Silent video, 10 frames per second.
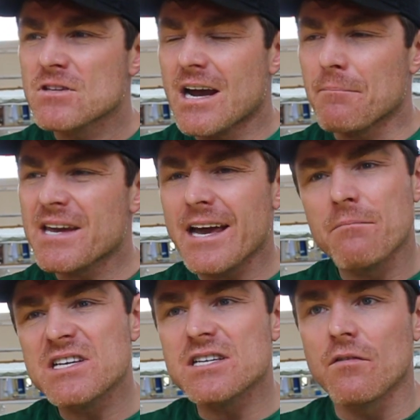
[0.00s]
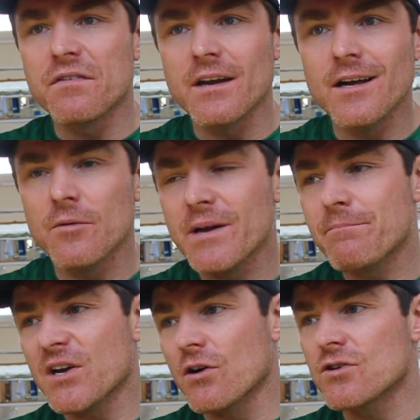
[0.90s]
I'm kicking myself a little bit
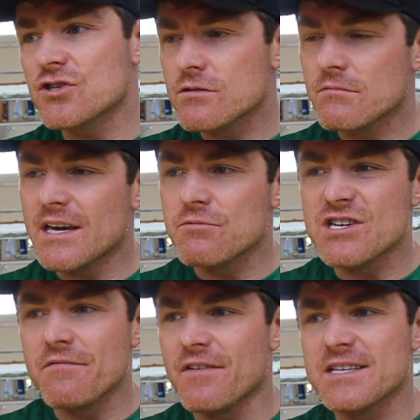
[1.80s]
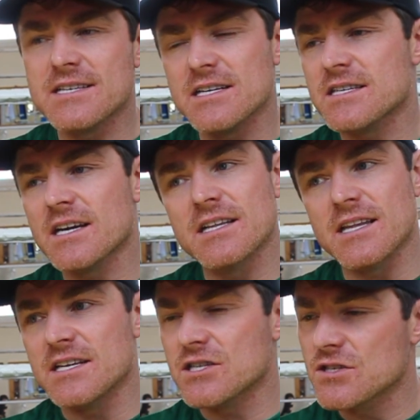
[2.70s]
because he was in fantastic
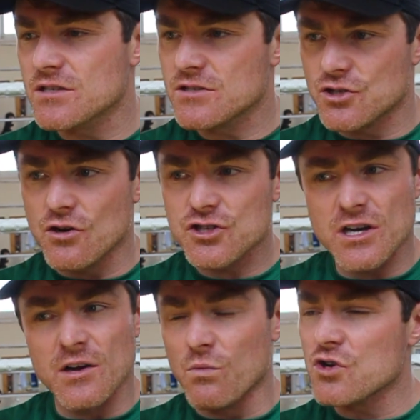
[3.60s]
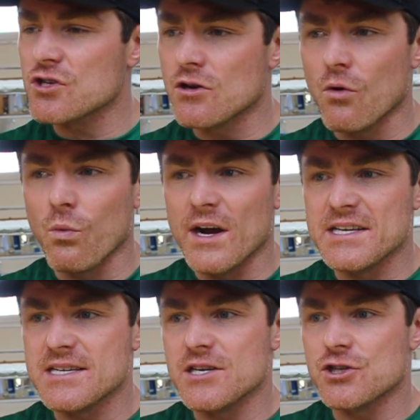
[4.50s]
condition, Josh. It was a no
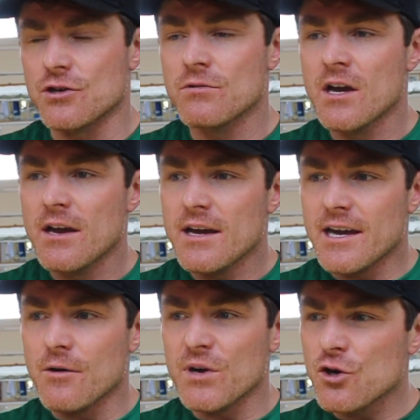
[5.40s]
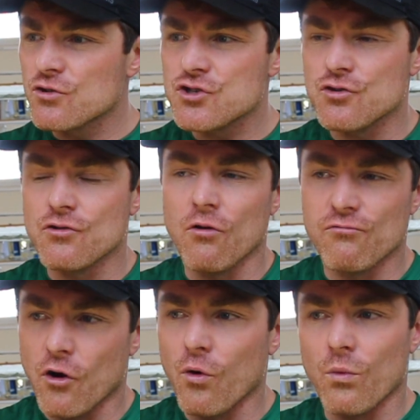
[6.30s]
weight issue. Uh, we couldn't do no
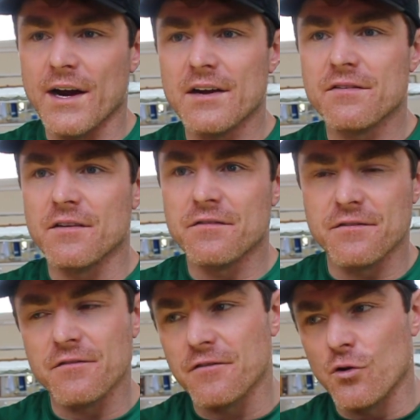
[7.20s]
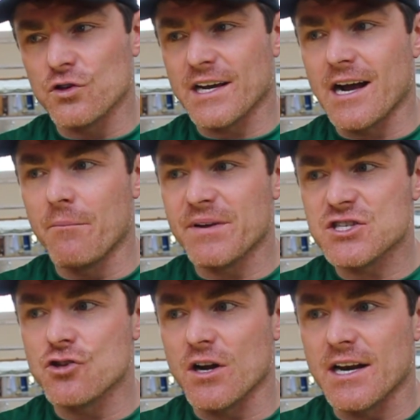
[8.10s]
road work for, for the camp.
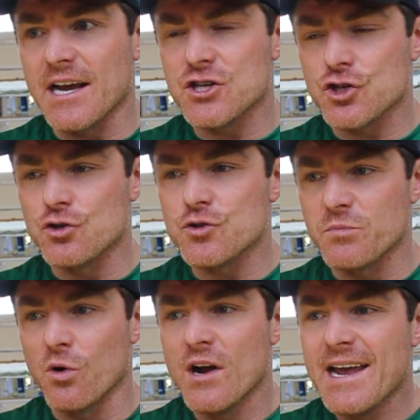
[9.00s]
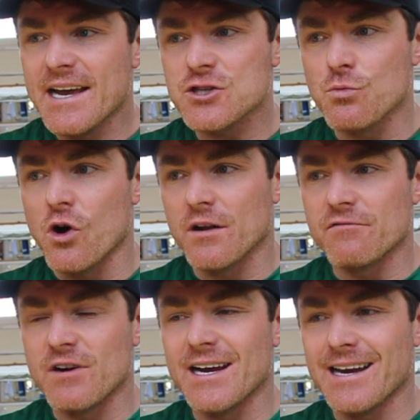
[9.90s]
It's not an excuse, but it's one
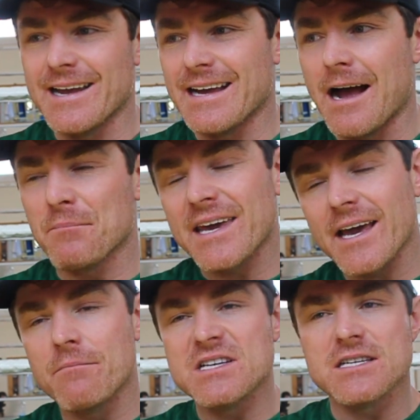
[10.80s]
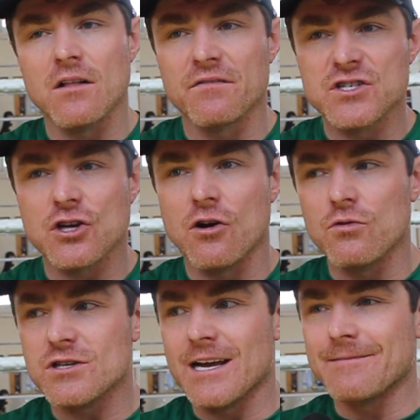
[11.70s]
of rare. I'm kicking myself as a
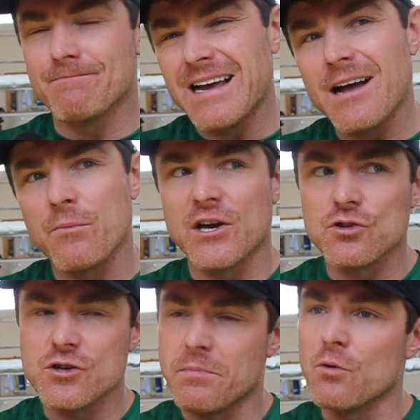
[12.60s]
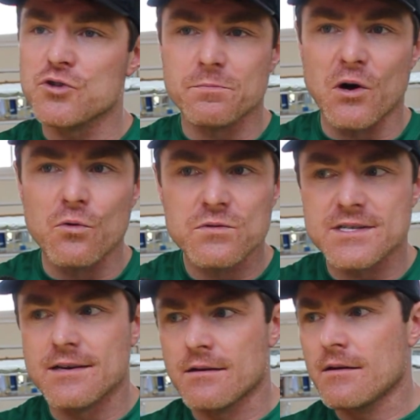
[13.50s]
coach, like, ah, we could have postponed
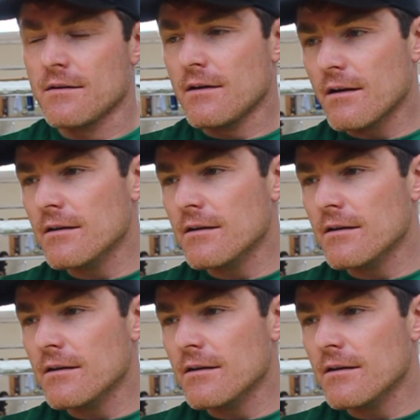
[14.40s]
it a